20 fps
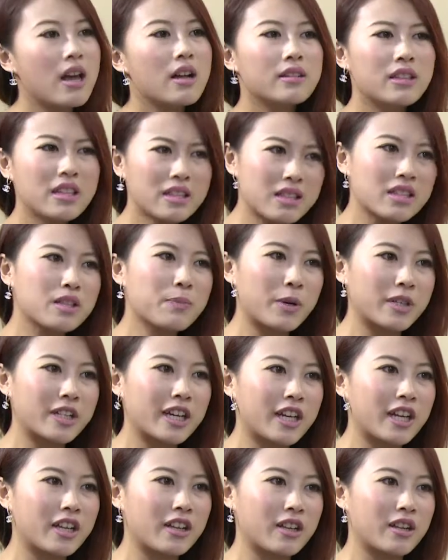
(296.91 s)
This is
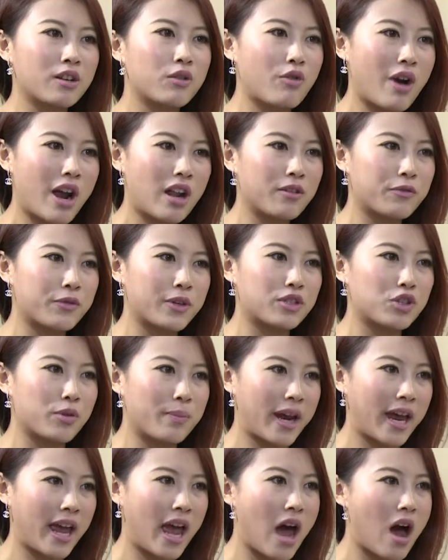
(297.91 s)
particularly relevant to
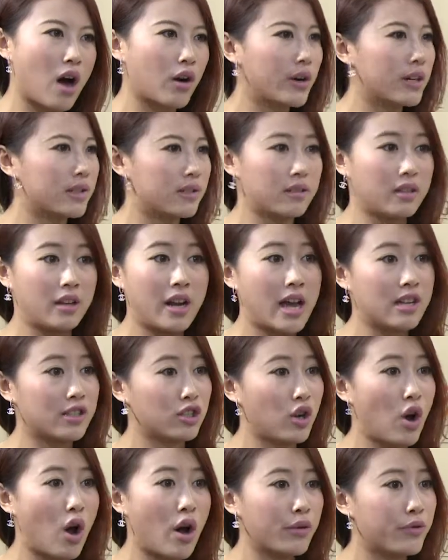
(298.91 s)
Macau as it has
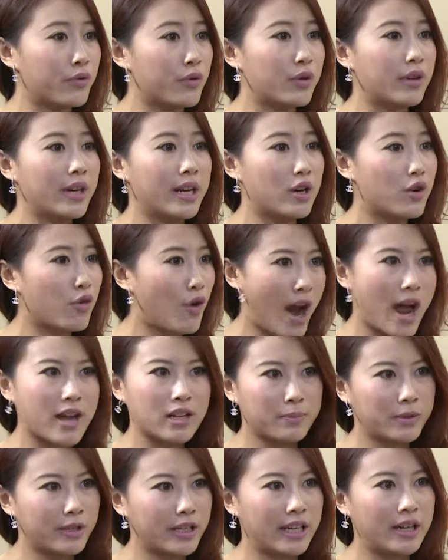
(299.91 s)
gone through
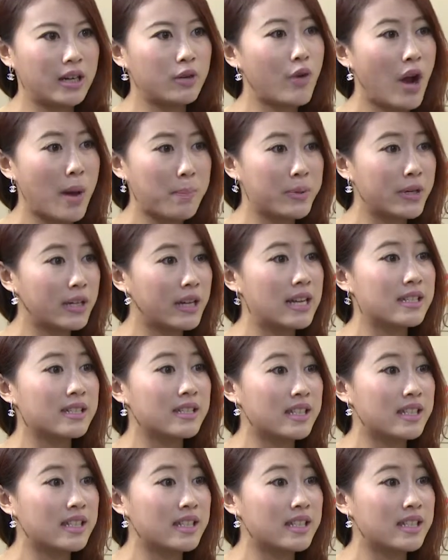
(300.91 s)
incredibly rapid and